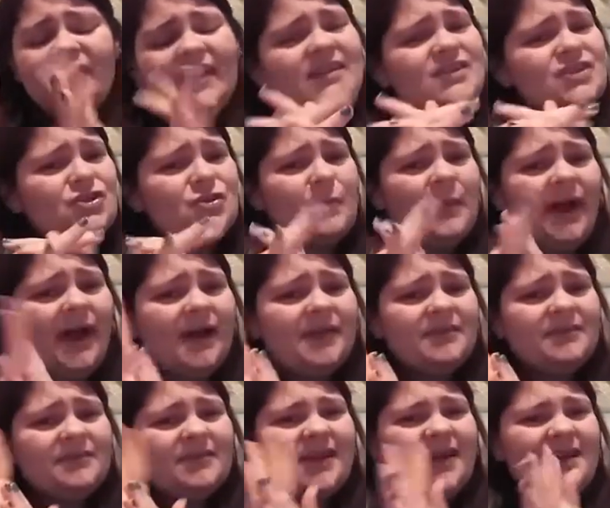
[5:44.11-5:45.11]
too bad.
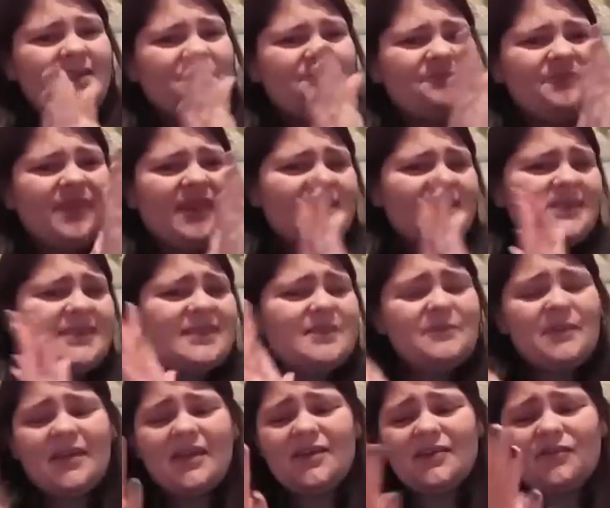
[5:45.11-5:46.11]
Um, to
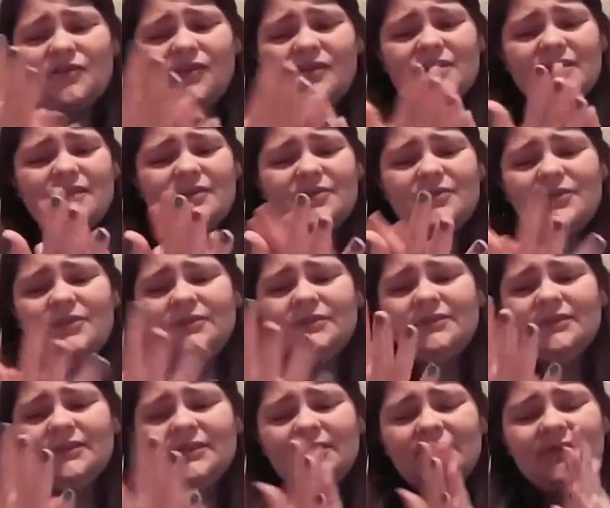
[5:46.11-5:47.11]
me, it feels a little
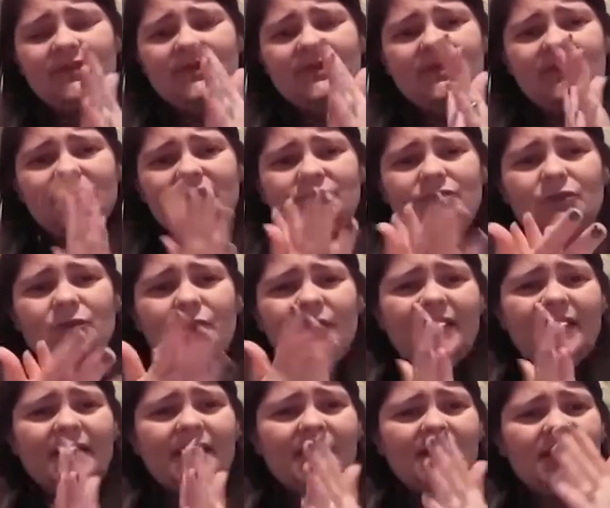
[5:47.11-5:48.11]

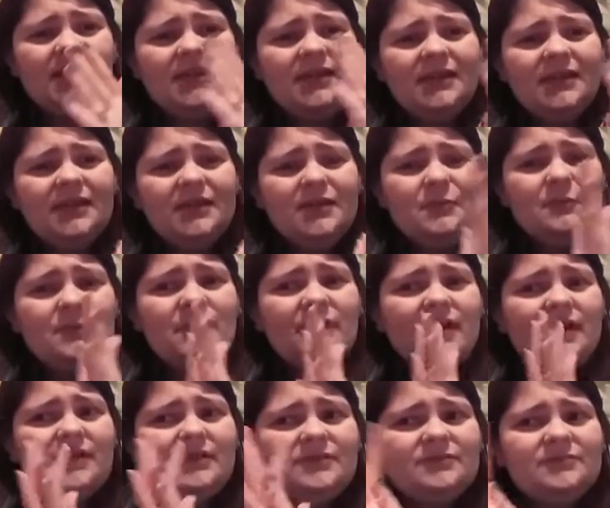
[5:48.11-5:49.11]
oily,
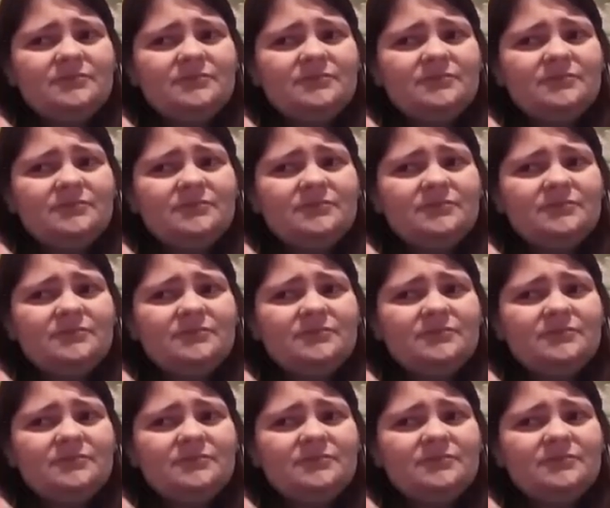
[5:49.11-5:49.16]
but